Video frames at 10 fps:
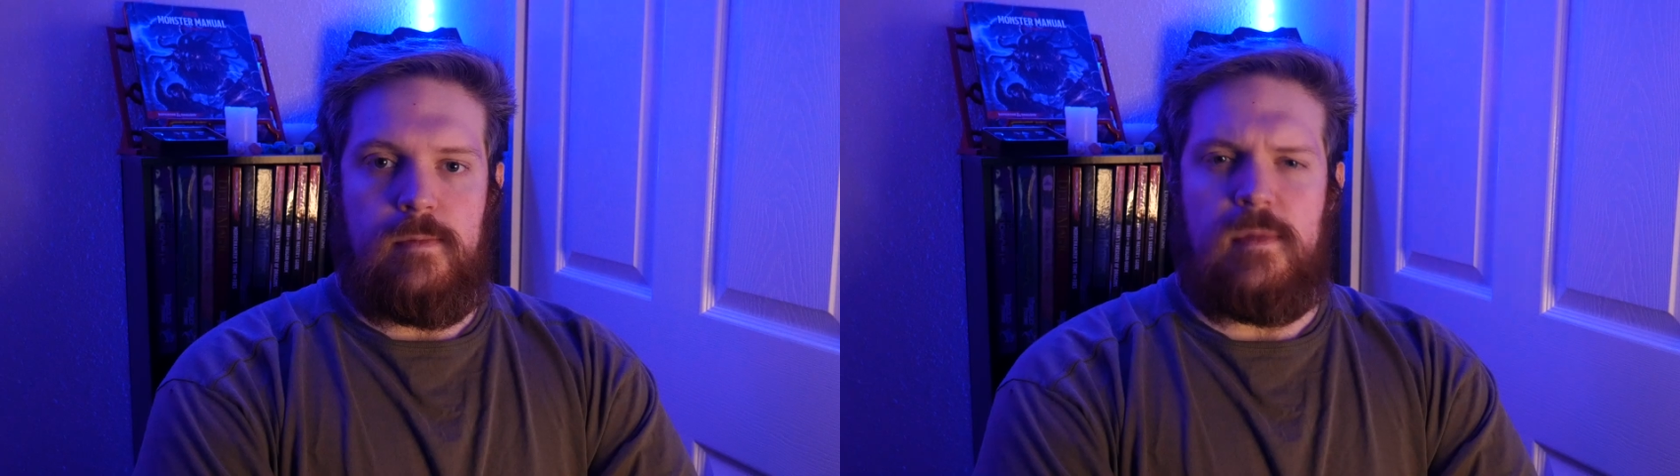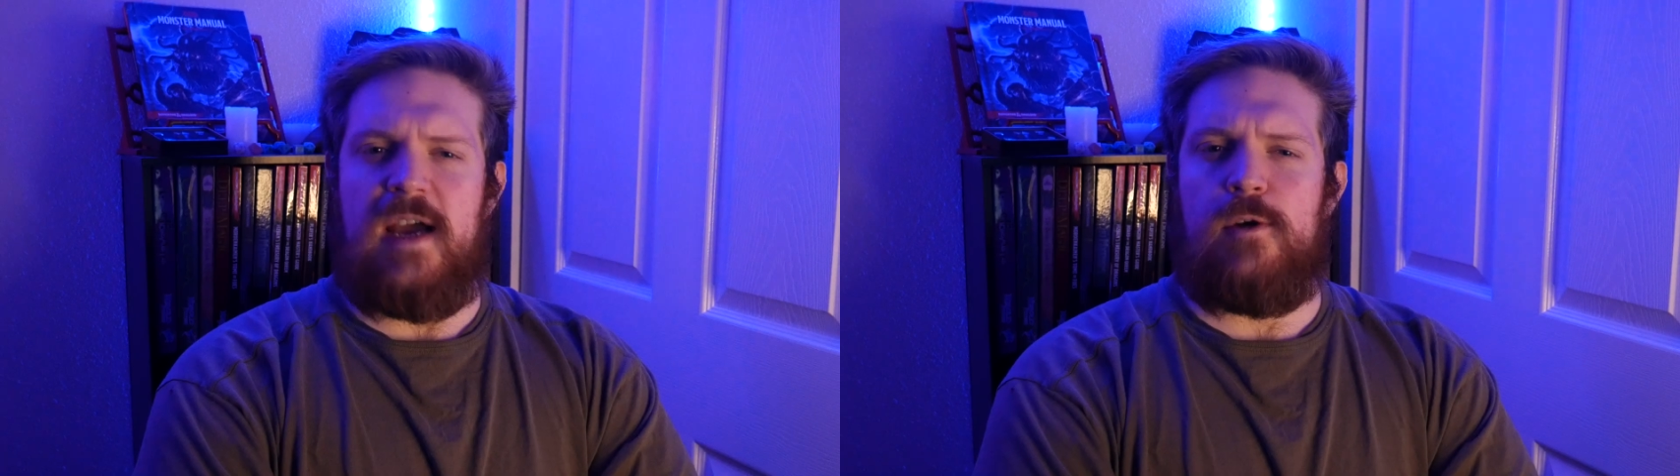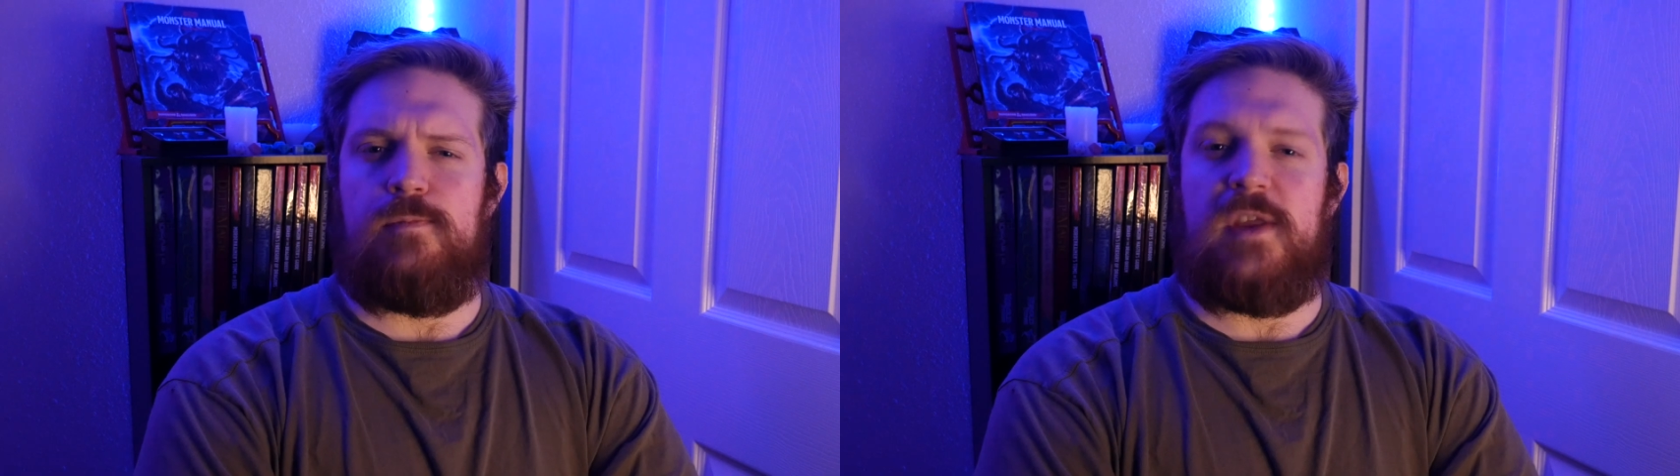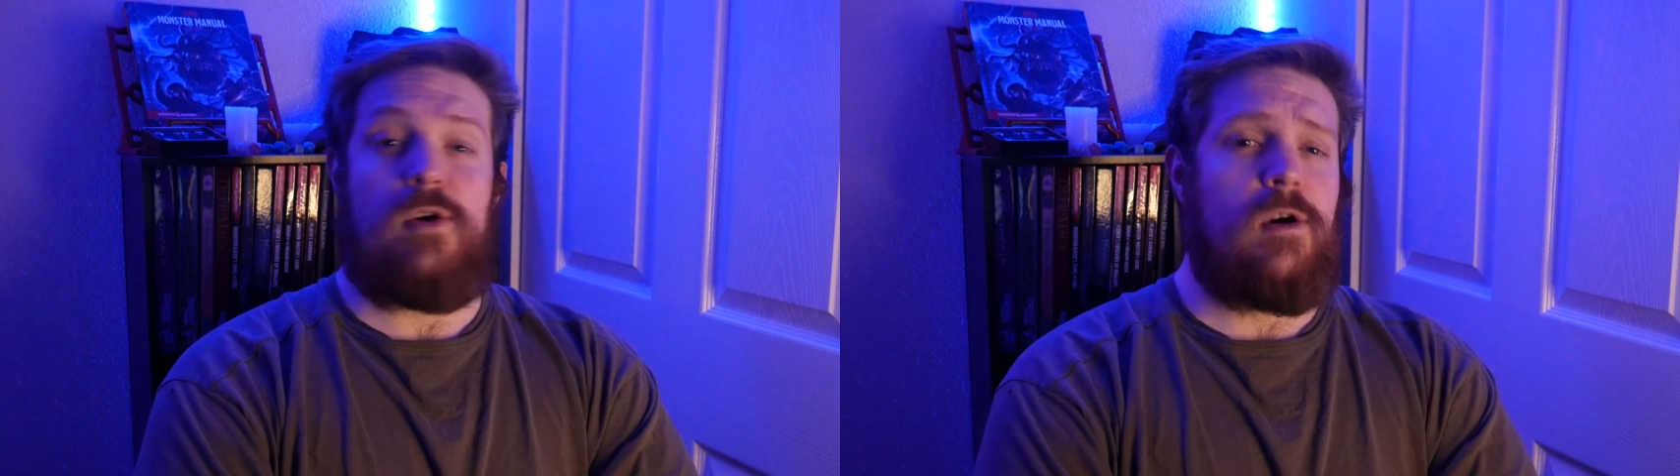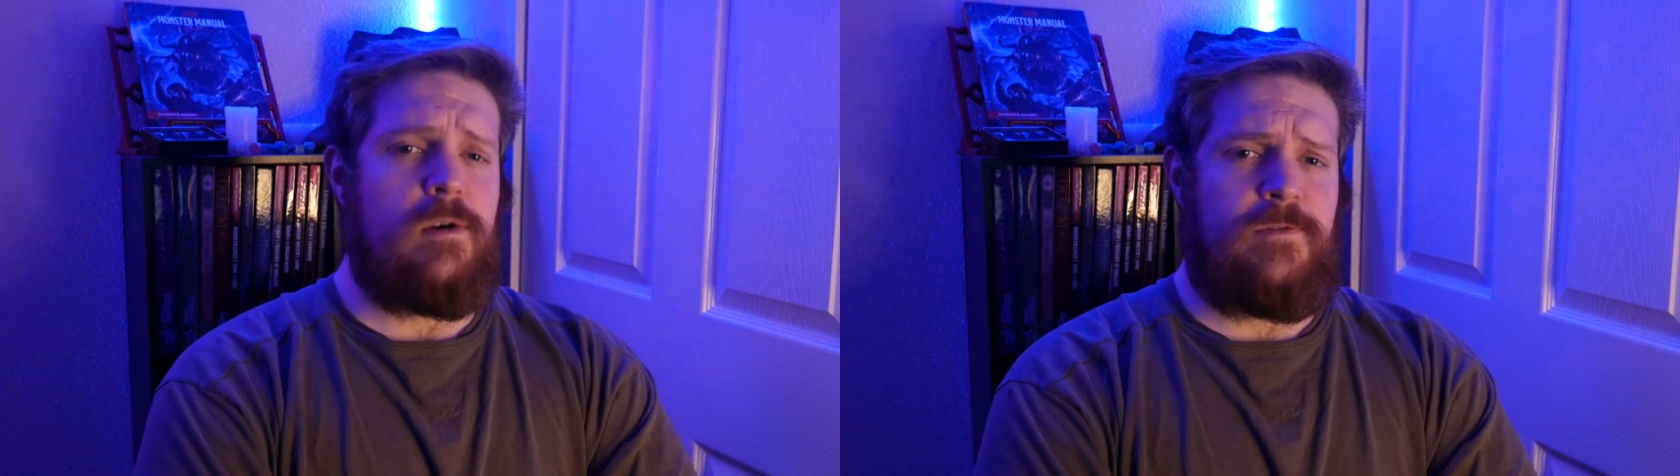Now, there
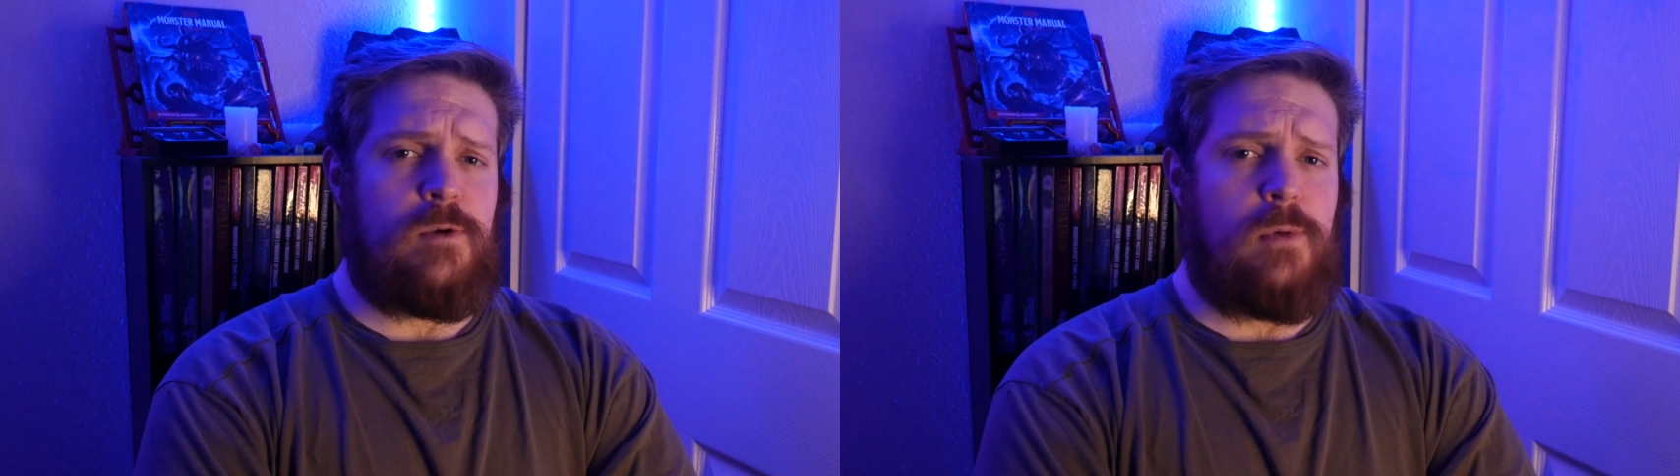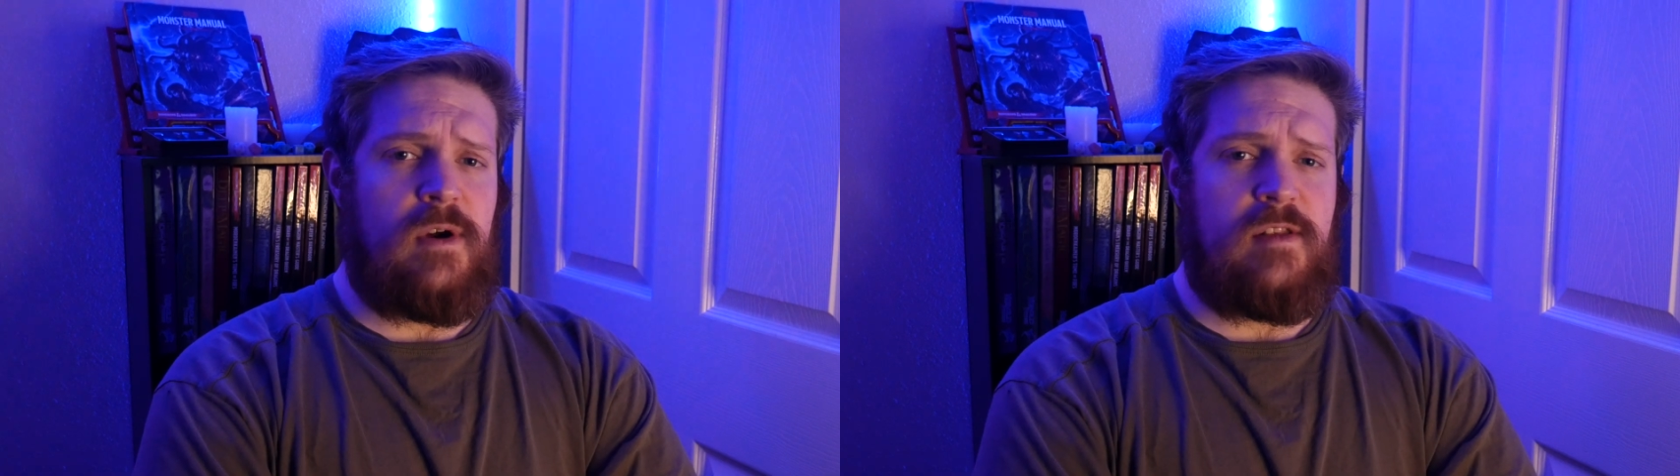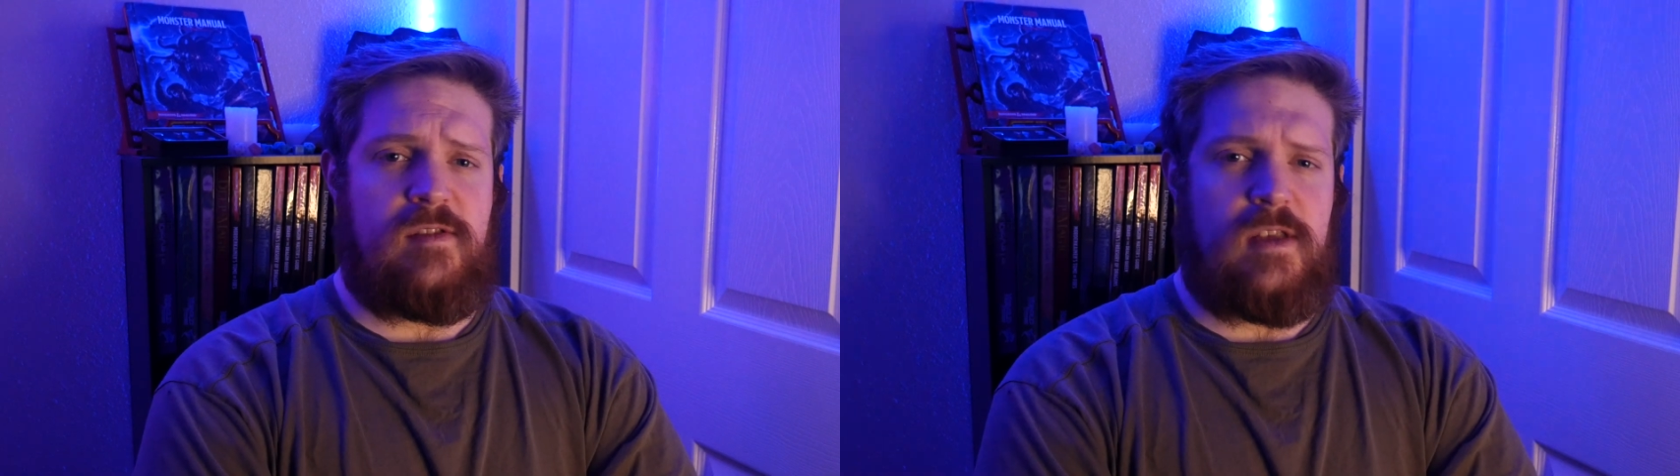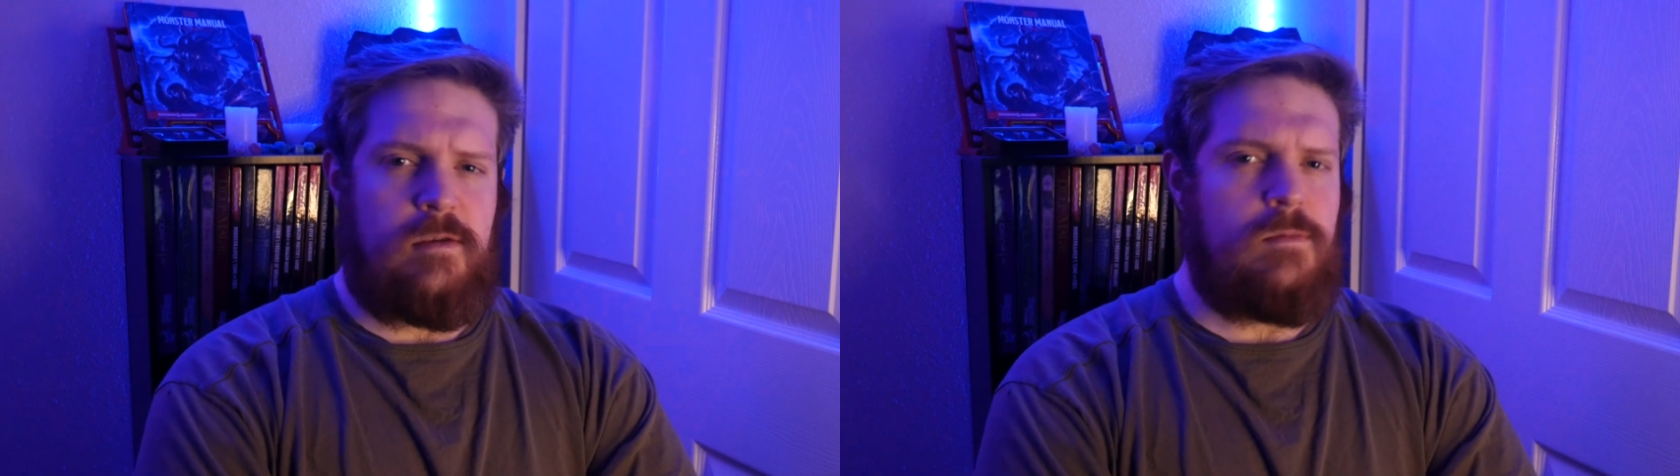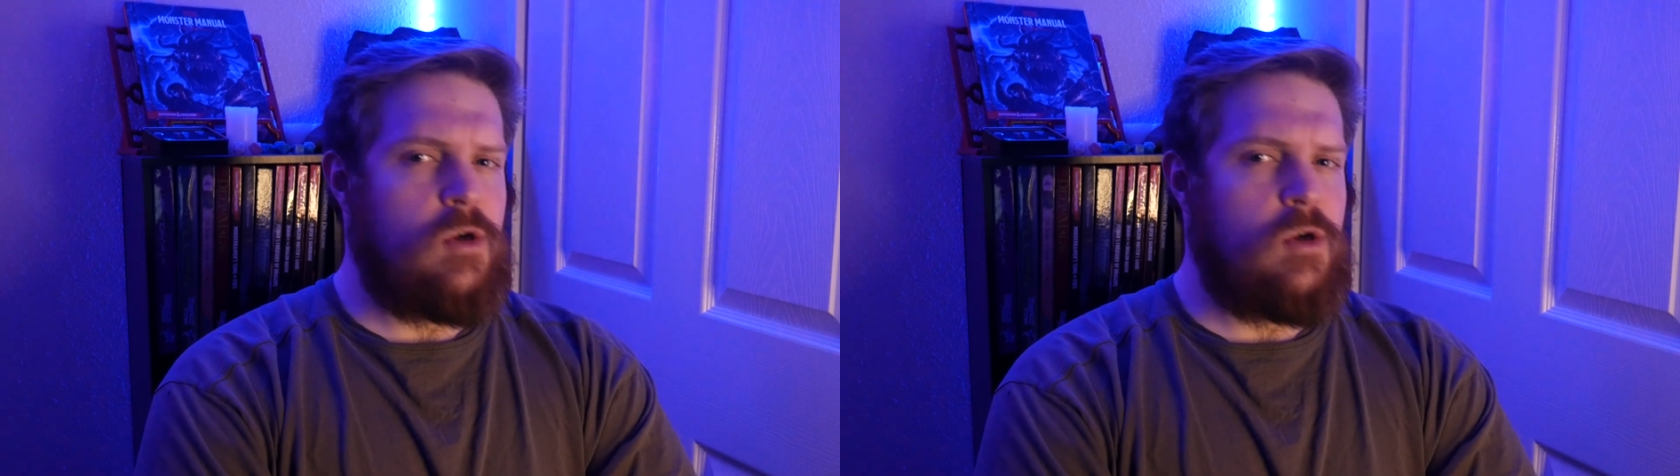are a few points that